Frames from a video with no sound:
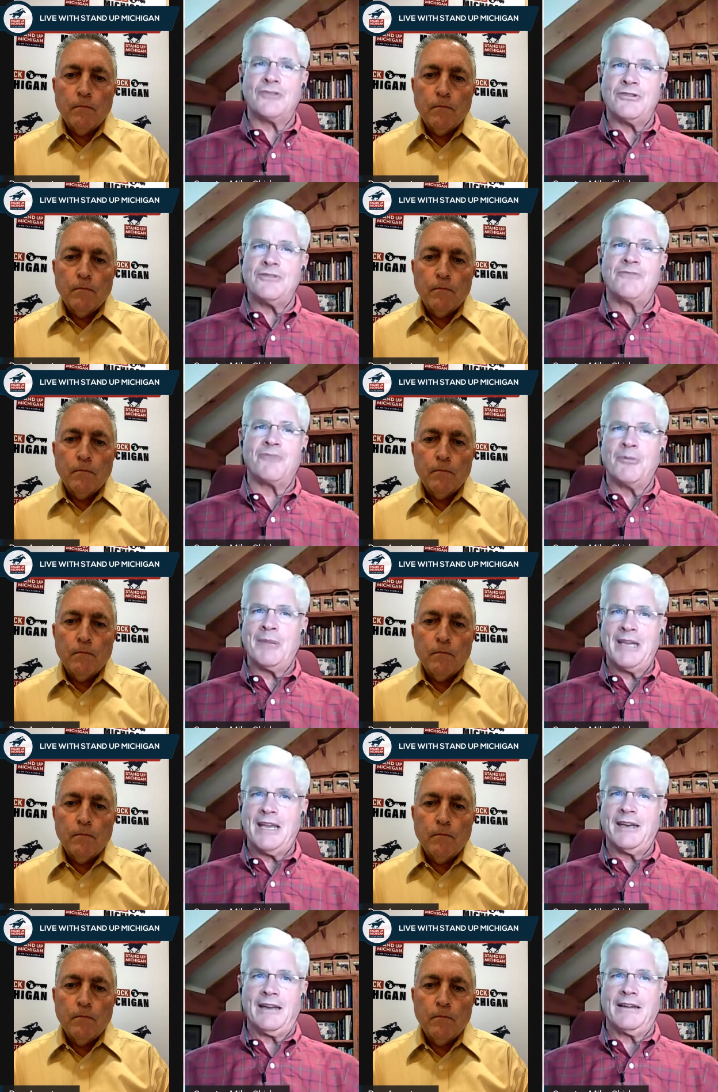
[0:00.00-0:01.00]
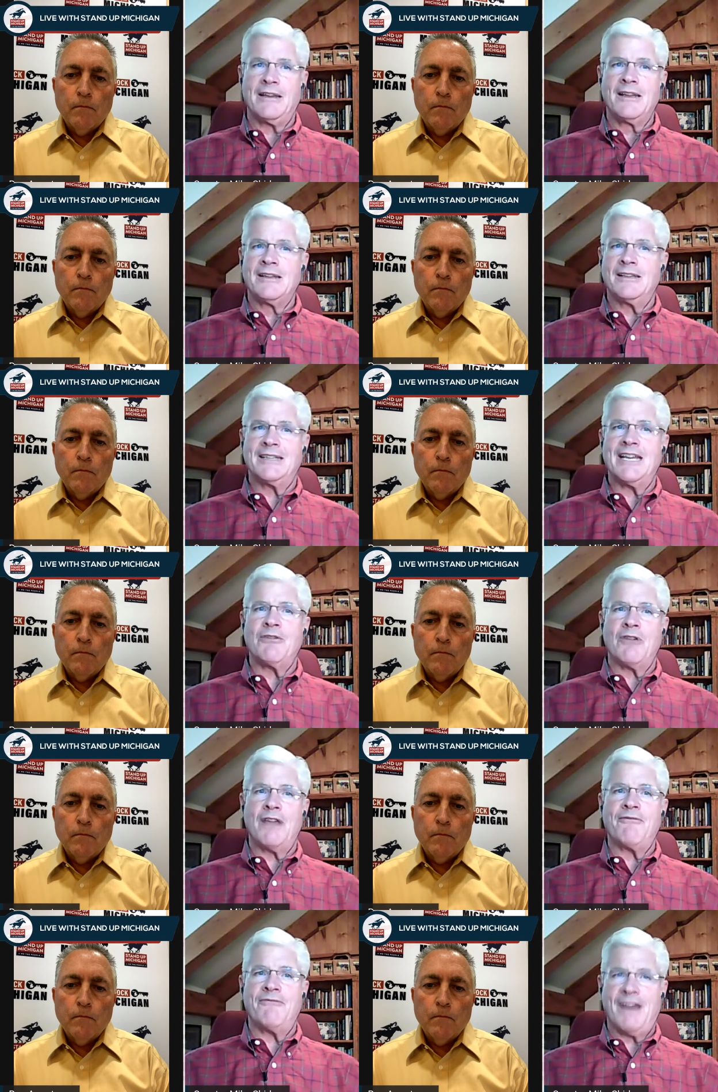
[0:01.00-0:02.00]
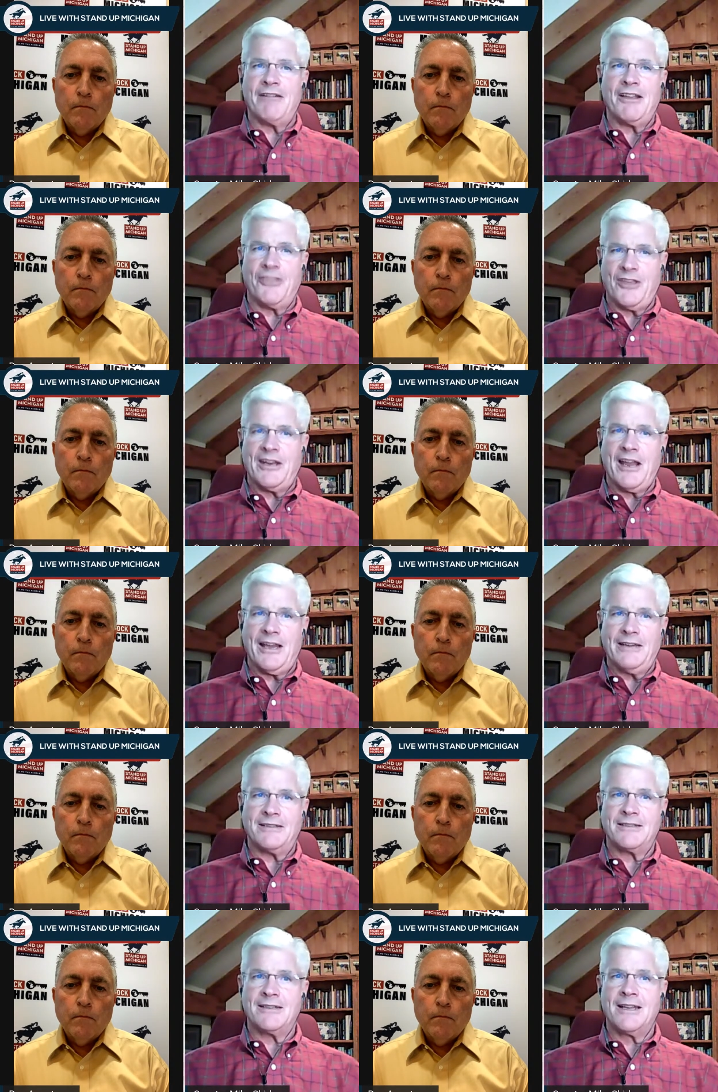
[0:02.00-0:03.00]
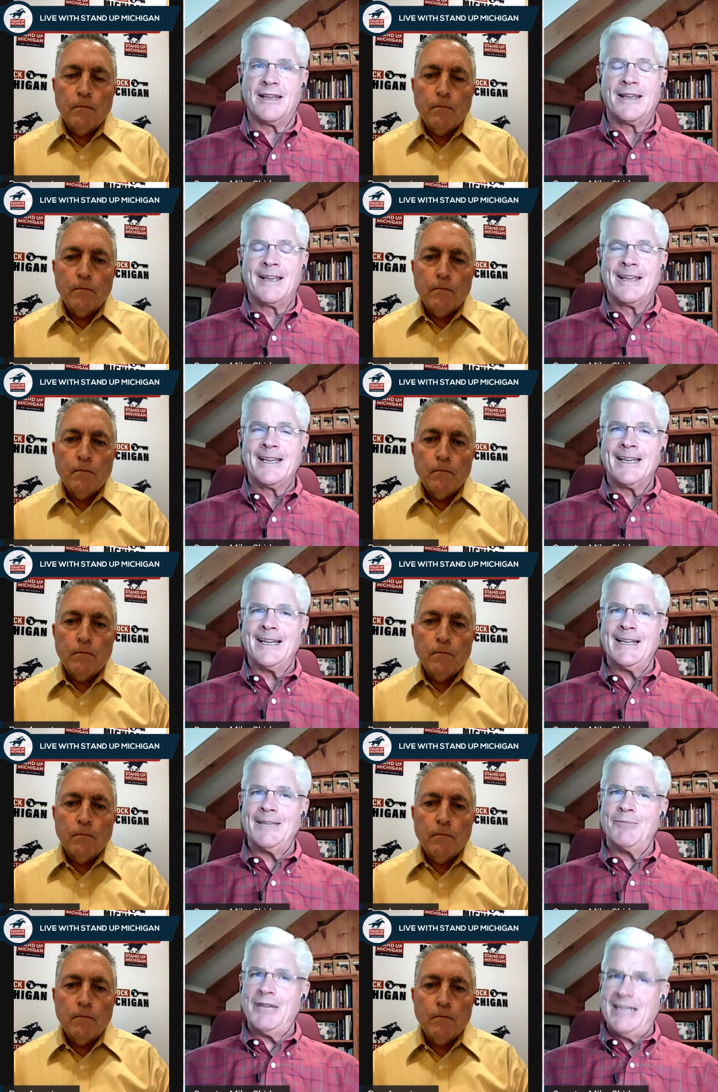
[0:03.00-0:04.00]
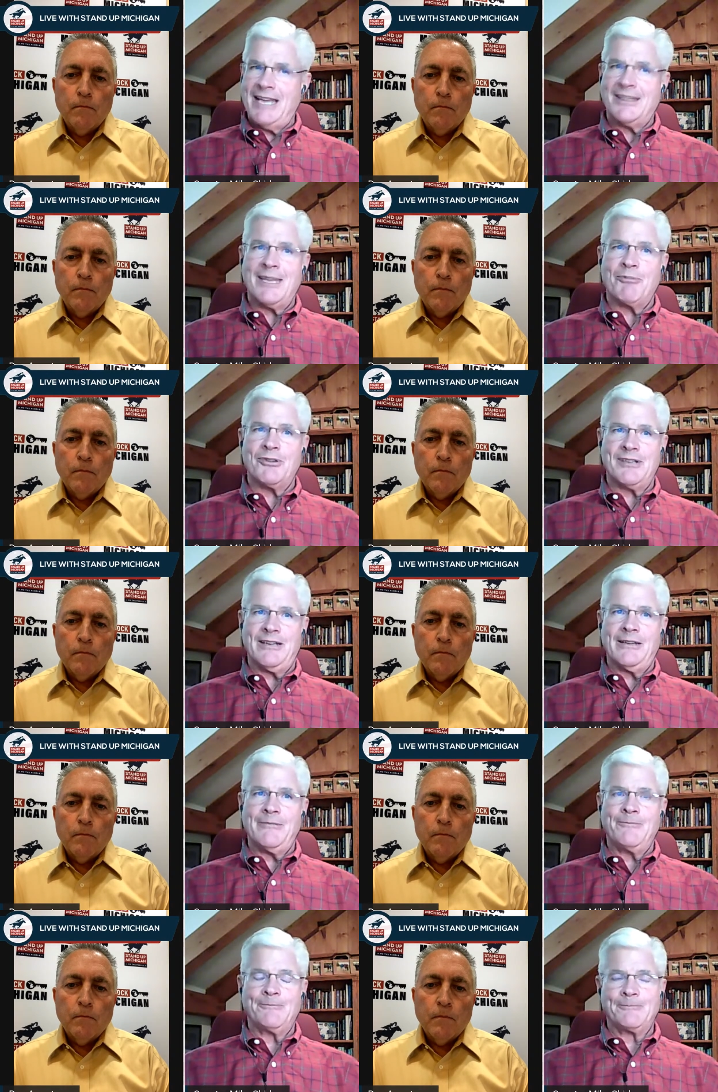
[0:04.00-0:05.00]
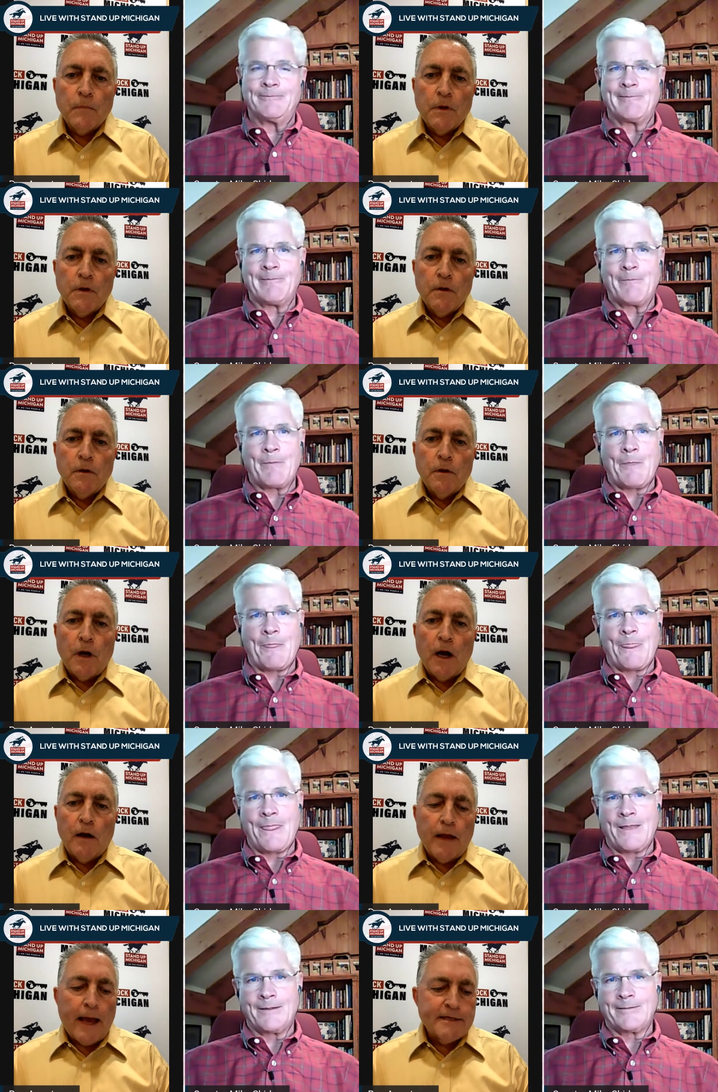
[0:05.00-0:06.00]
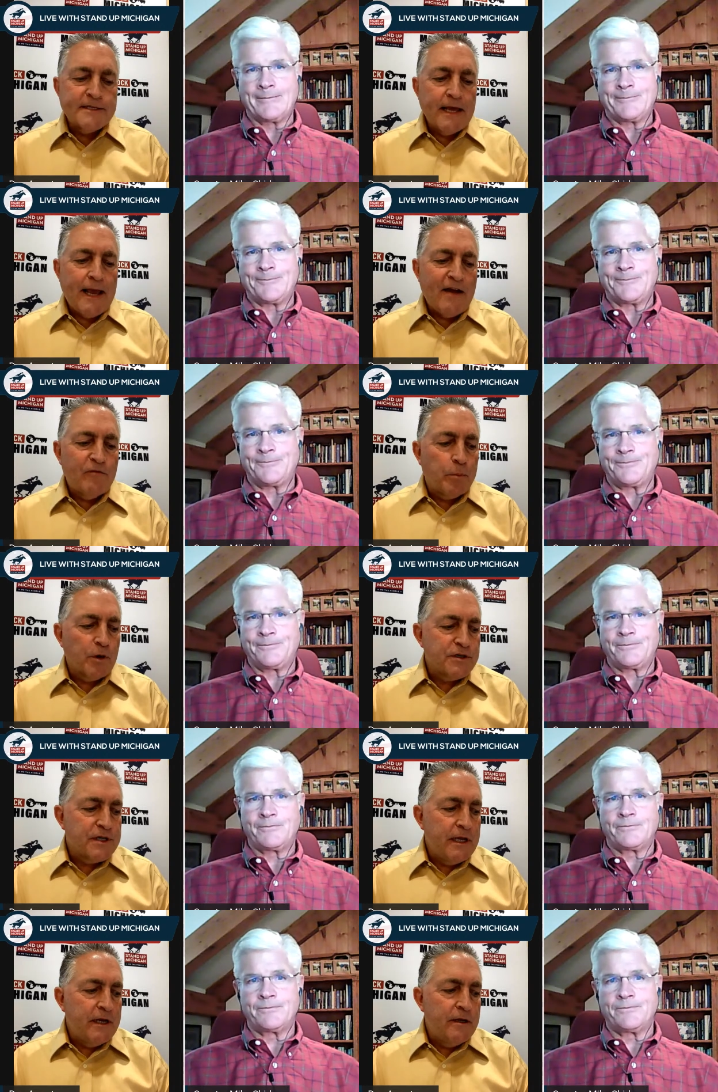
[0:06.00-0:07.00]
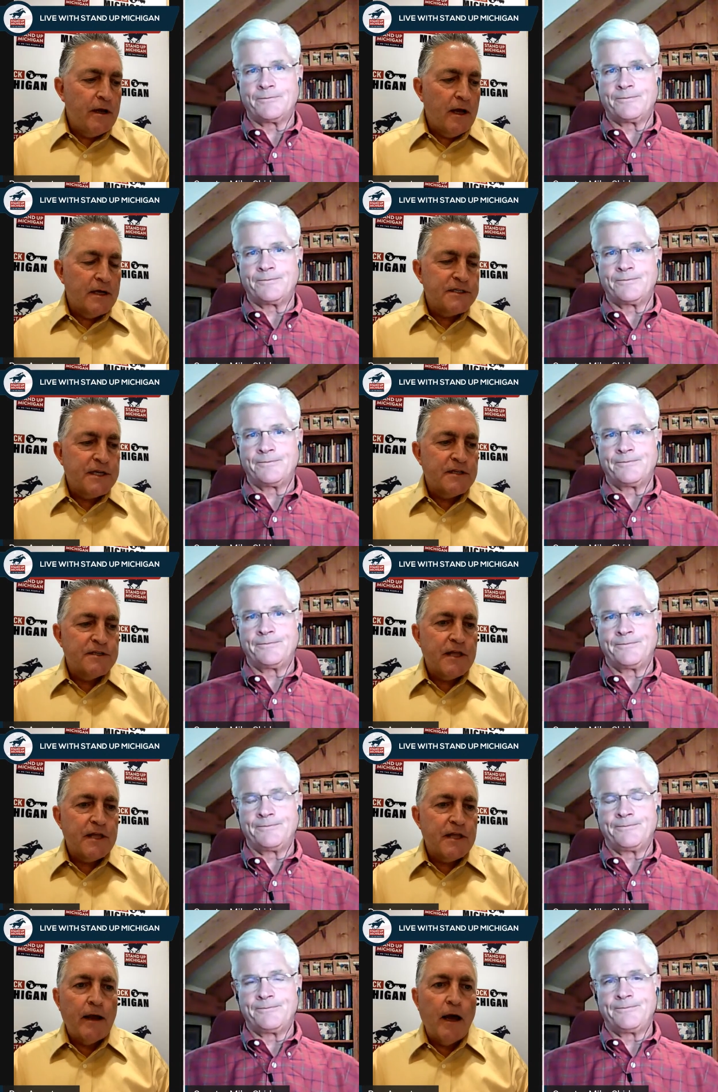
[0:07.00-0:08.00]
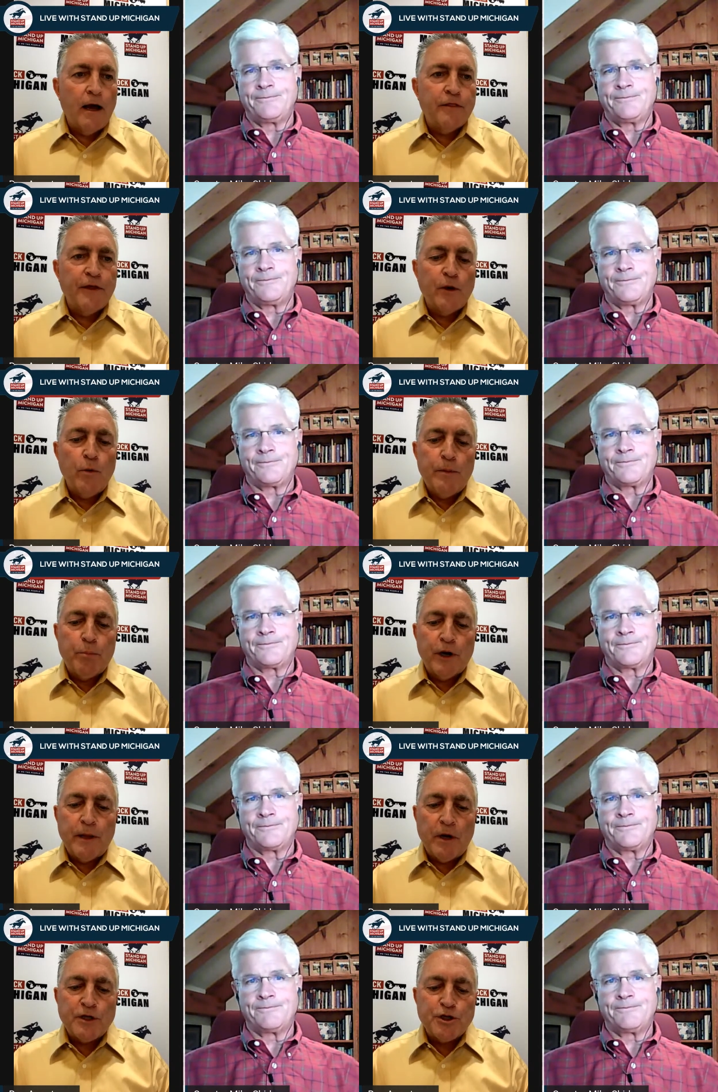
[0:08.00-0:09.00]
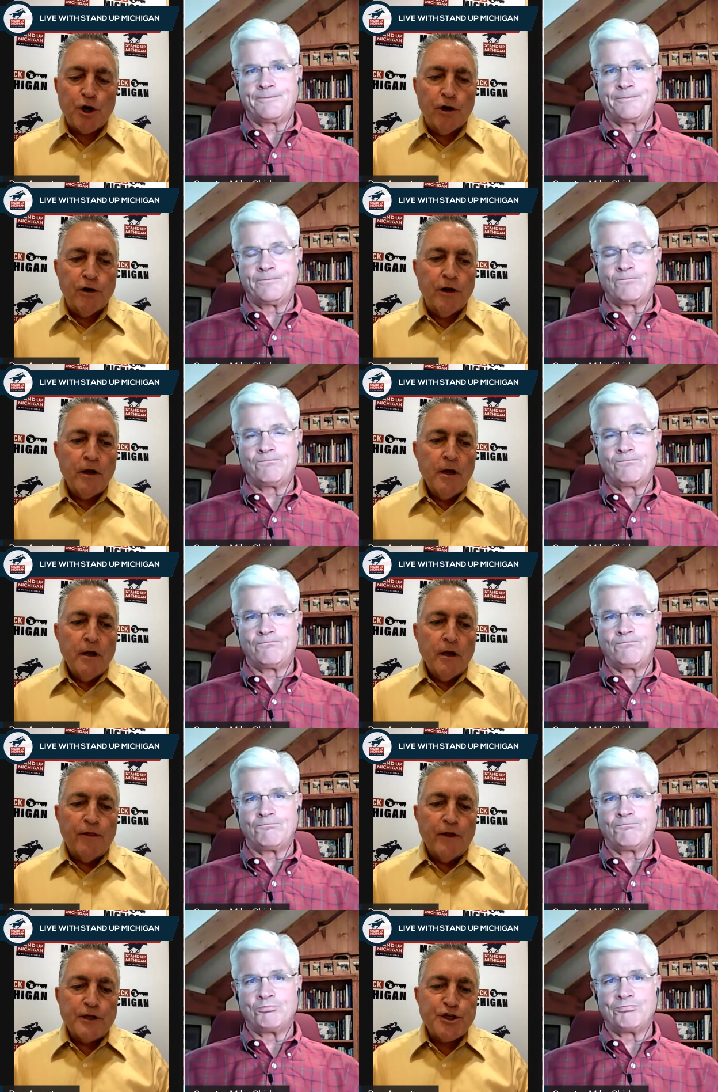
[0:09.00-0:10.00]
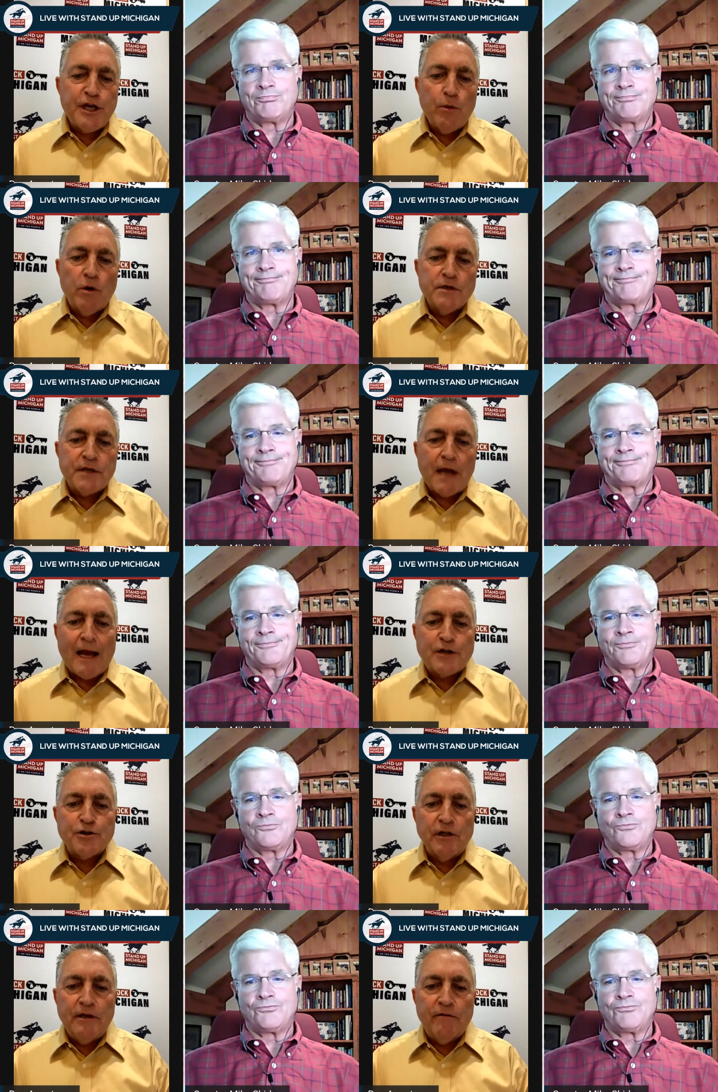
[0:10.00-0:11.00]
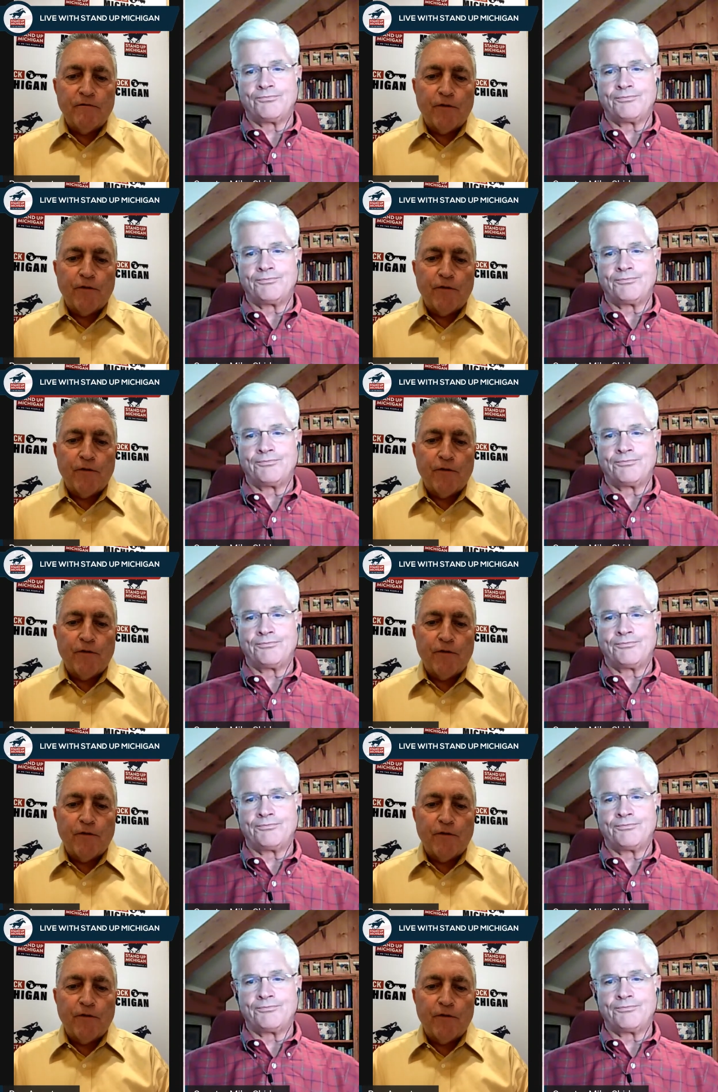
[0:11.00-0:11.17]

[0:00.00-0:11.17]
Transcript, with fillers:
Speaker 1: knew from the beginning that they were on very thin ice, uh, but yet they proceeded.
Speaker 2: Uh, as they have proceeded uh, since then, uh, I think we pretty much heard that she was actually